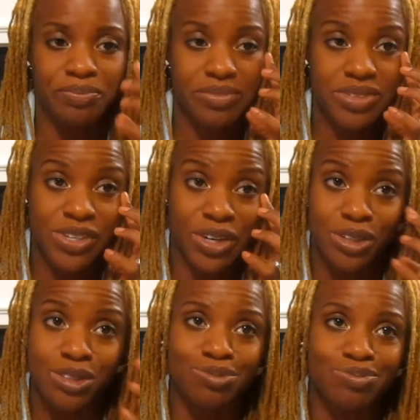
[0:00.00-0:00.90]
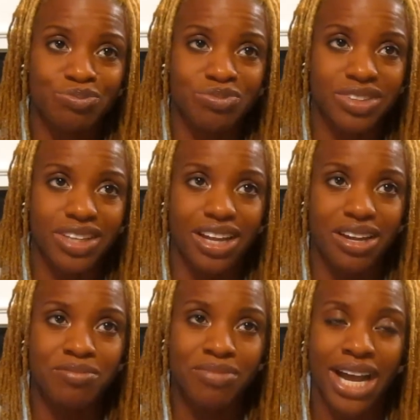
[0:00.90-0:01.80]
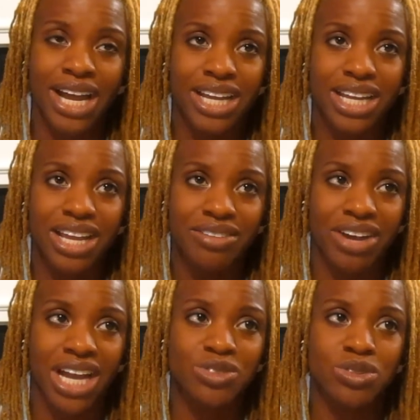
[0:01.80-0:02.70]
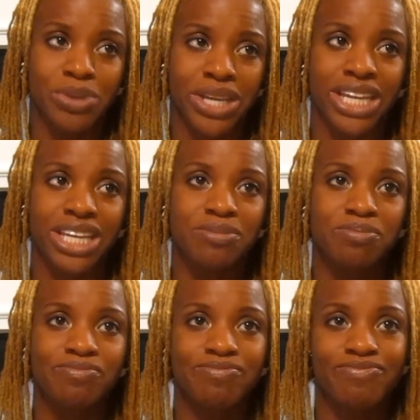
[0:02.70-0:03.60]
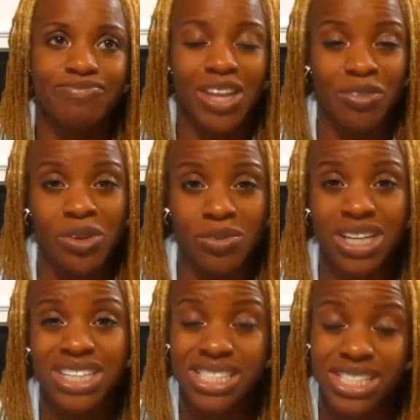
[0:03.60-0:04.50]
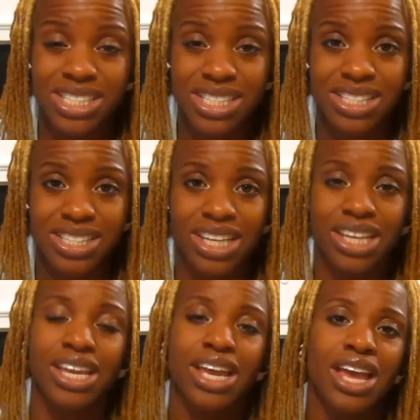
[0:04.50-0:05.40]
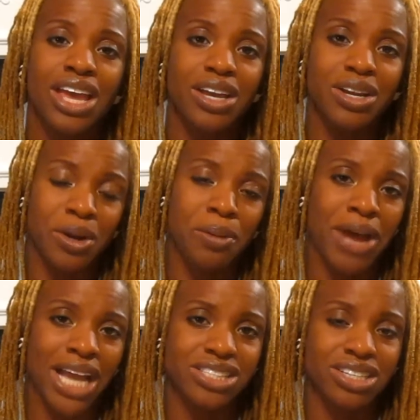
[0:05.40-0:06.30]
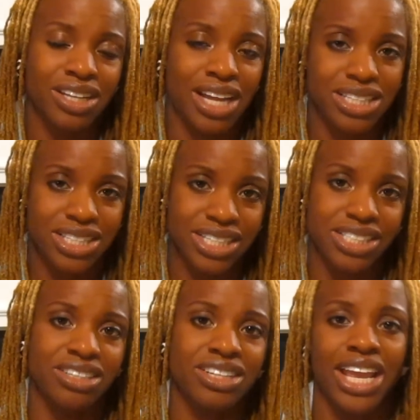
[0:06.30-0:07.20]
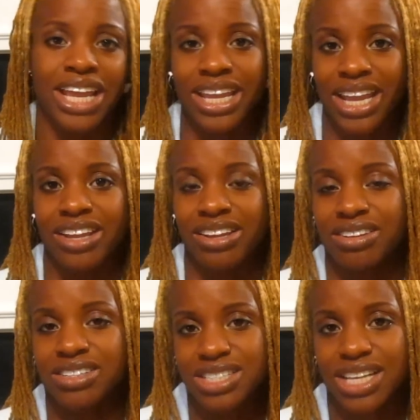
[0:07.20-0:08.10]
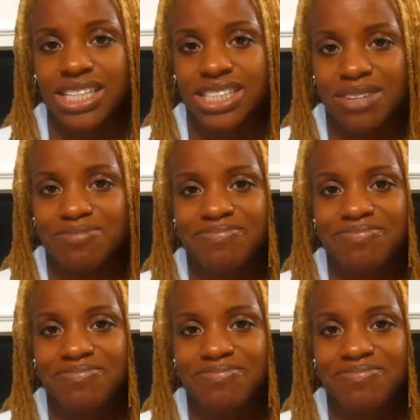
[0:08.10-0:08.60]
So my advice would be, if you want consistency, go back to your loctician and get your touch-up.